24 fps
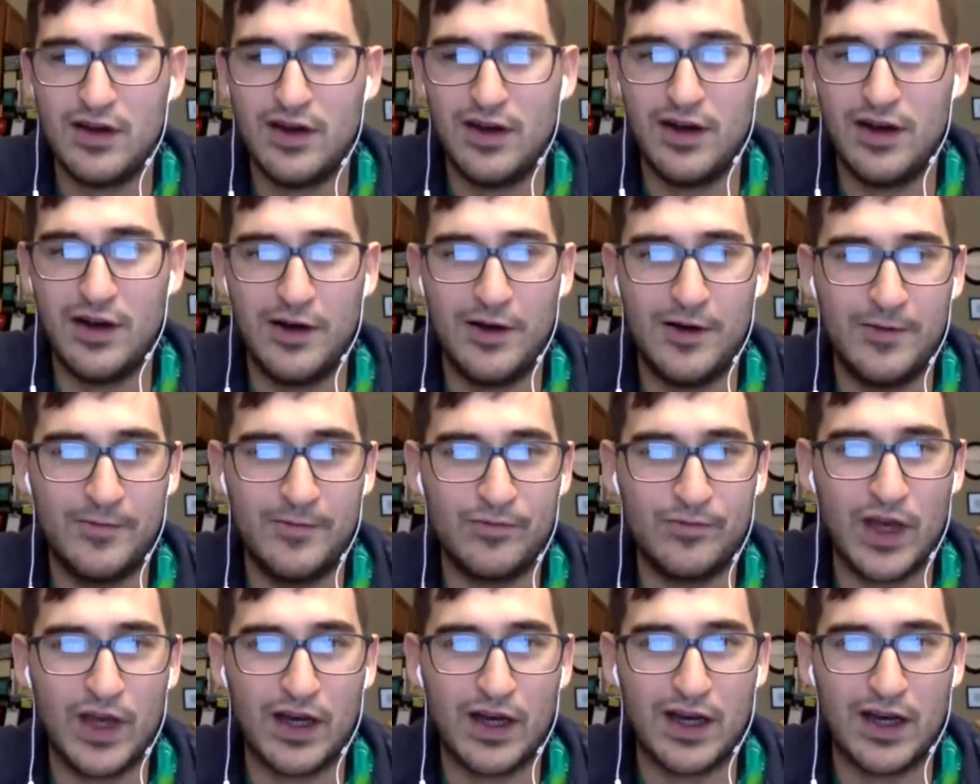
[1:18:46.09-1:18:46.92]

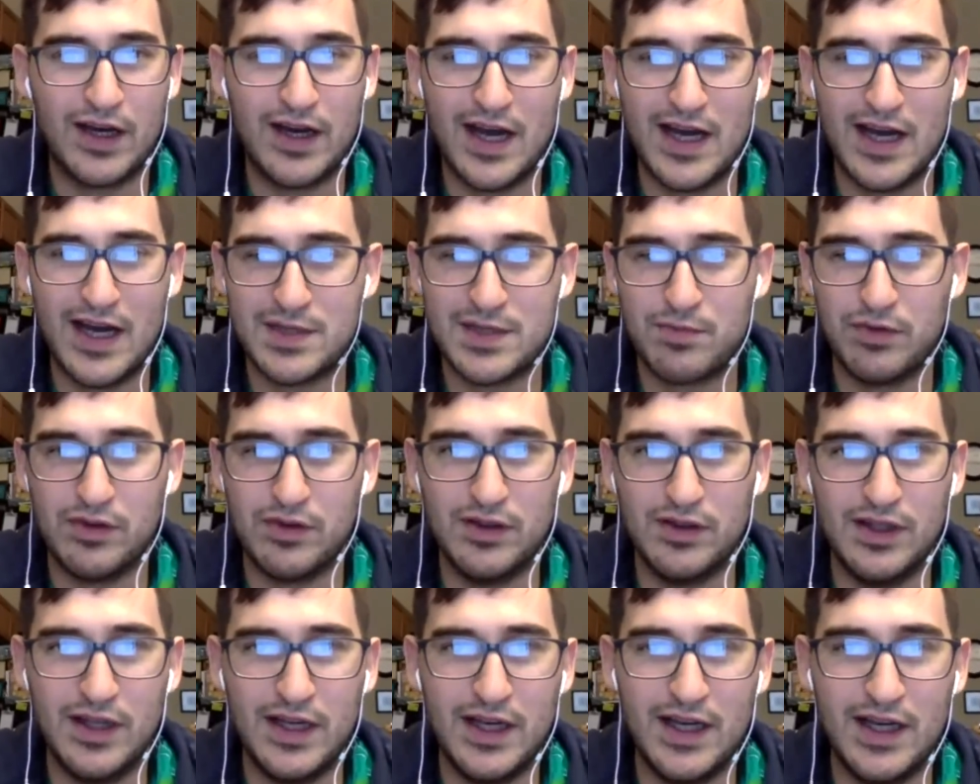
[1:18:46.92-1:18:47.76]
I got
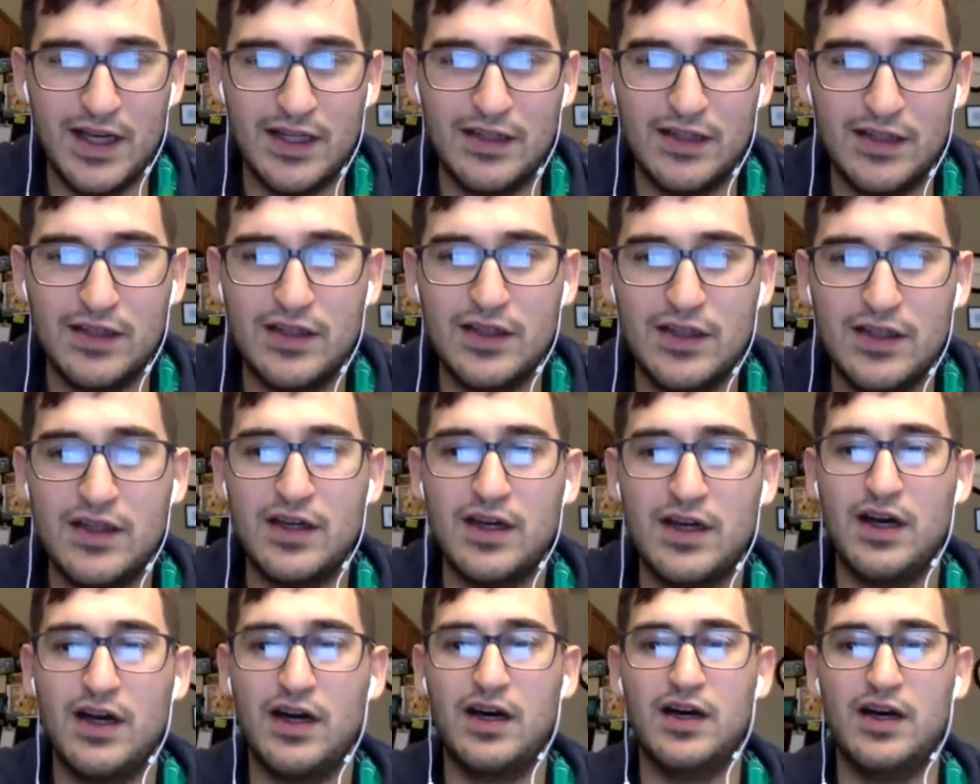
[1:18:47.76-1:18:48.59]
Aspen Lead,
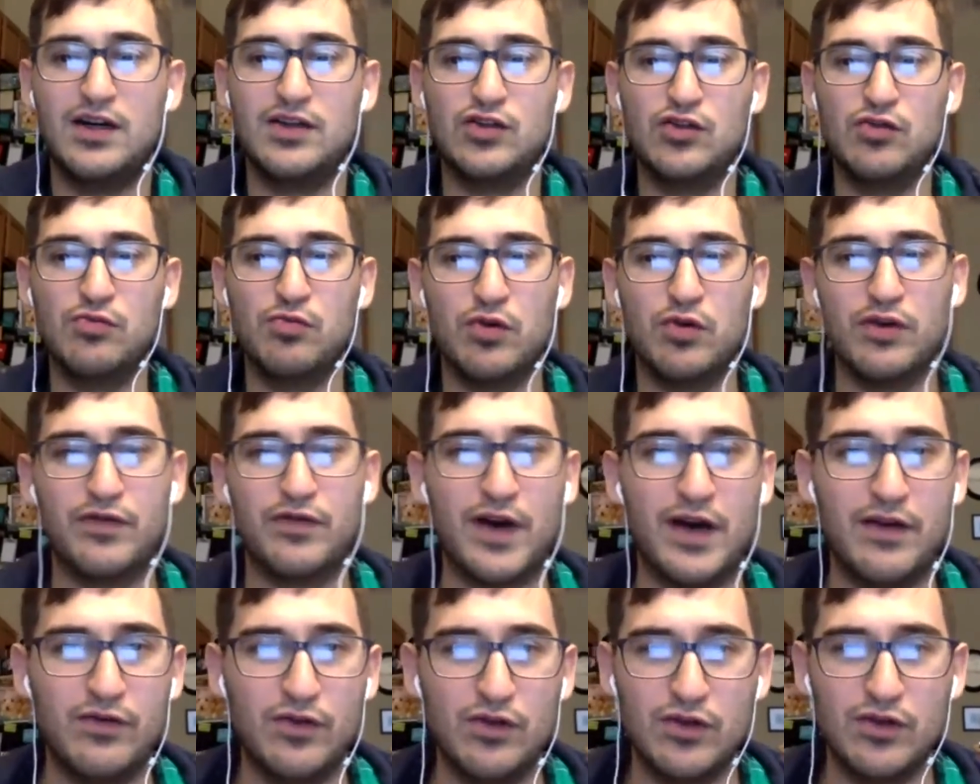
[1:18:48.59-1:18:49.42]

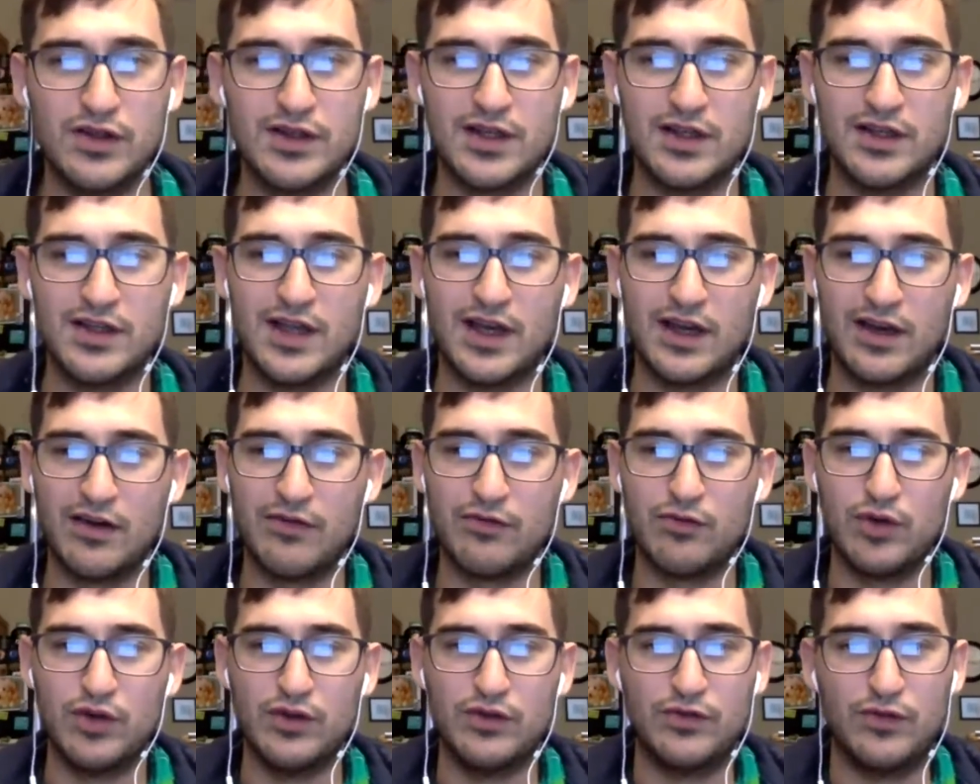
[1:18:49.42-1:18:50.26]
2.5 units at
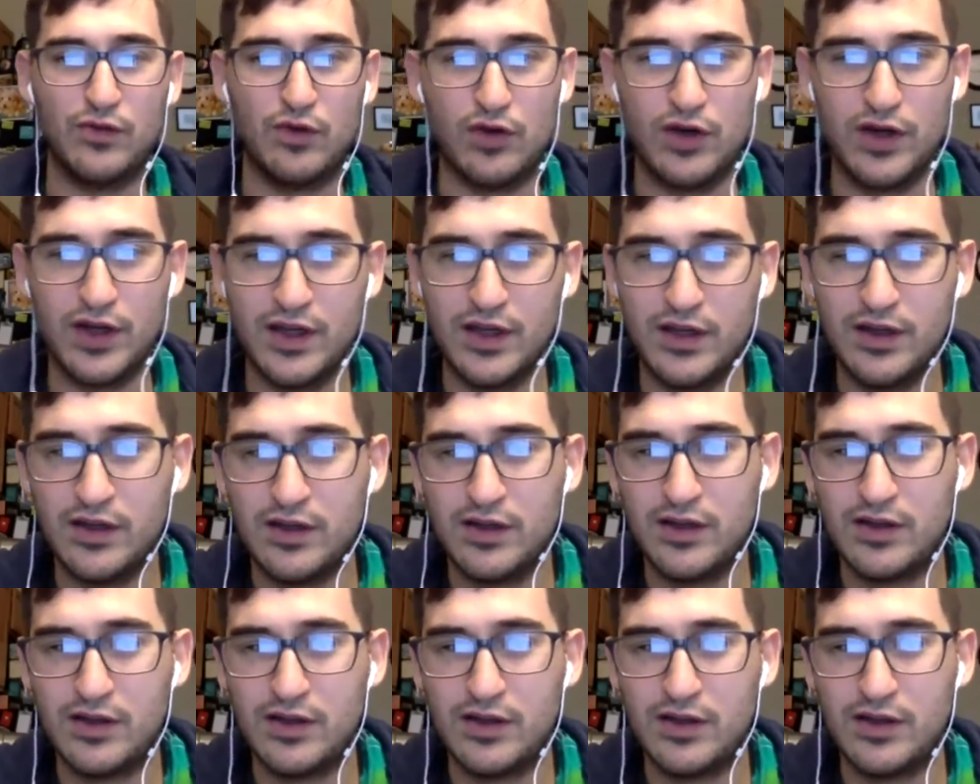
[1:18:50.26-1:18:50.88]
negative 140.